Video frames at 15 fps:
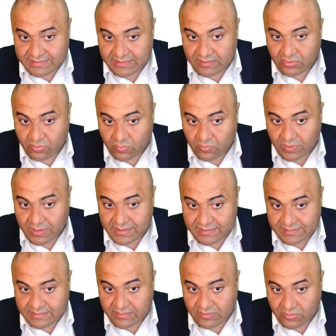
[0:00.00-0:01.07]
0
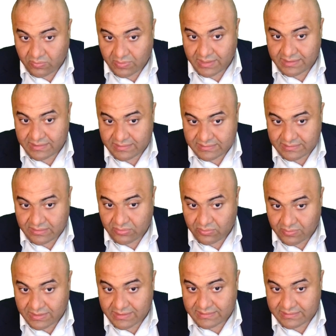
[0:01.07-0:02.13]
1 0 1 0
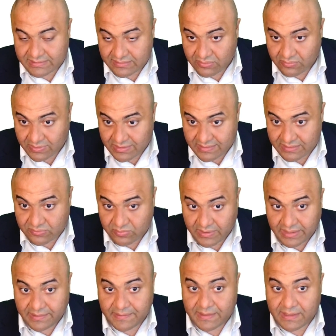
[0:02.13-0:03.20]
1 0 1 this
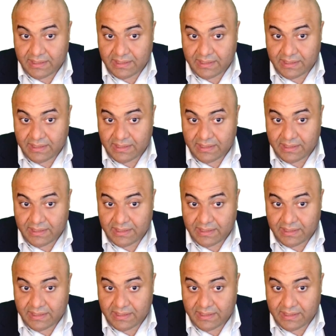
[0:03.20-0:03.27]
way,